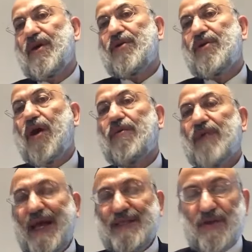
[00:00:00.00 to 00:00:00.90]
Now,
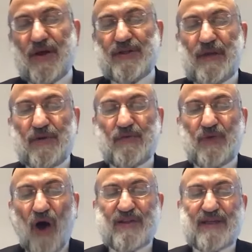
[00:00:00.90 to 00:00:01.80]
Chazal says, what do you mean
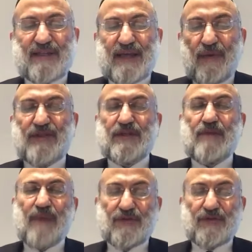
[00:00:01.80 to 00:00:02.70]
on the day? Why say
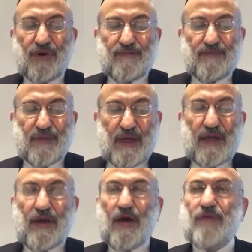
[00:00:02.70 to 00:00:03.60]
Bayom?
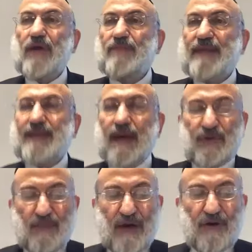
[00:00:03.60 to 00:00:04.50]
Now,
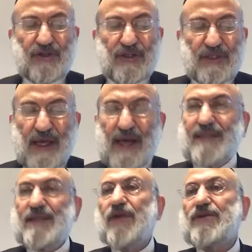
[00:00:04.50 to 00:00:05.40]
Rashi
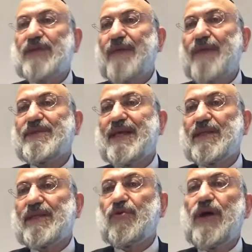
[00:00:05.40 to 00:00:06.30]
says, there are times that
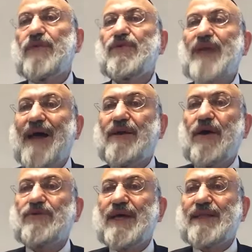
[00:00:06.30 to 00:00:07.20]
the Kohen would
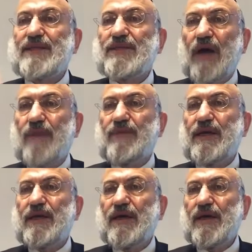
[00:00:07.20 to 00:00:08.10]
announce that he's tamme.